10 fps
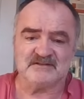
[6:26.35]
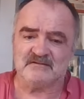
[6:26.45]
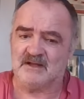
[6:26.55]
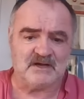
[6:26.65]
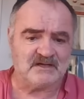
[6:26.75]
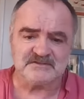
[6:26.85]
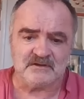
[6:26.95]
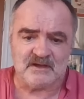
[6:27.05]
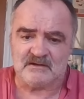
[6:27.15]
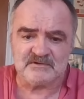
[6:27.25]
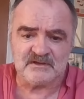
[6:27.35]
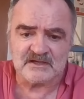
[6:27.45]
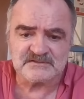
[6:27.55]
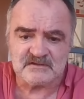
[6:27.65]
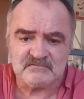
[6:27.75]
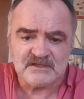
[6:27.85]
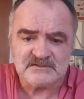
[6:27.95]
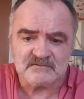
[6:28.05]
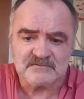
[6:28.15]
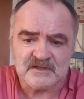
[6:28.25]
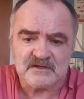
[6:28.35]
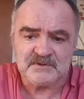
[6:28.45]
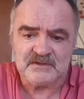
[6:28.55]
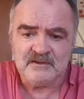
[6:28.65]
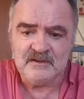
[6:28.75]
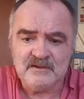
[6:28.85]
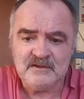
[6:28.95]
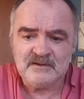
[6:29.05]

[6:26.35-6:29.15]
I don't know how I react to the radiotherapy.